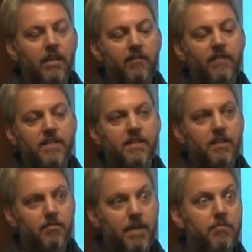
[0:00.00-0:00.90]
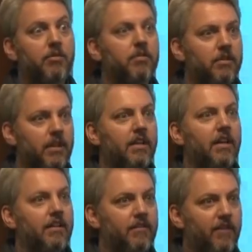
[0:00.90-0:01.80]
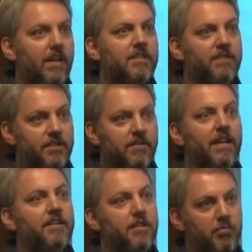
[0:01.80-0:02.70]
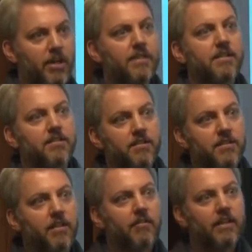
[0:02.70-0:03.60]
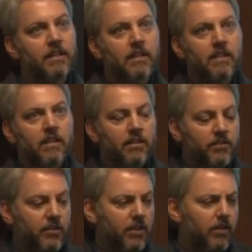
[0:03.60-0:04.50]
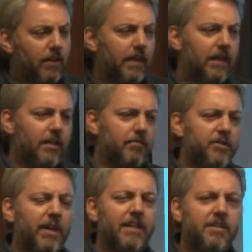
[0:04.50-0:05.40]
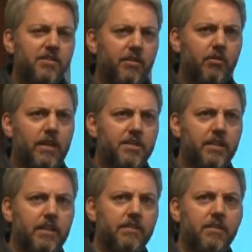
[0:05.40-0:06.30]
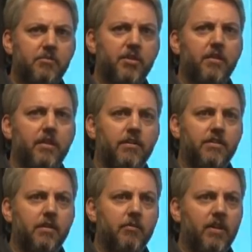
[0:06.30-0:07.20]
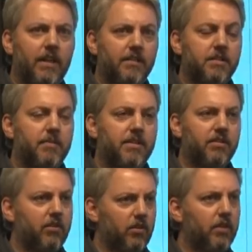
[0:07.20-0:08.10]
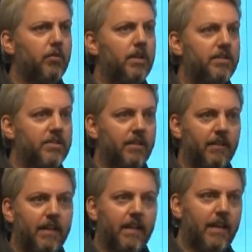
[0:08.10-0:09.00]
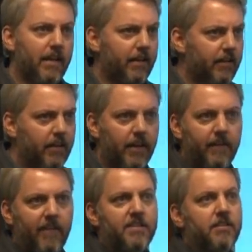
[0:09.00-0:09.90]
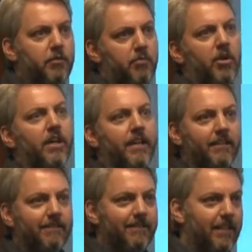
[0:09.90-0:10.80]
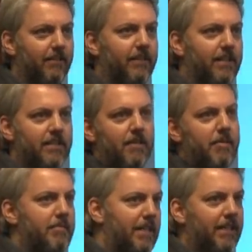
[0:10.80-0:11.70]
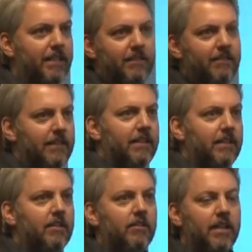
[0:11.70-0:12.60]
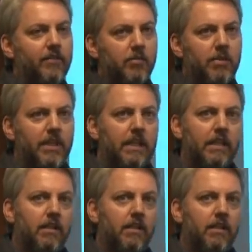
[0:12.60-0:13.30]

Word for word: and investing in the people and the philosophy, strategy, process, et cetera. So um, direct answer to your question is I'm sure there are some clients, especially the early ones, that are like, hey, I invested with Brian. You know, he's got my money and whatever. But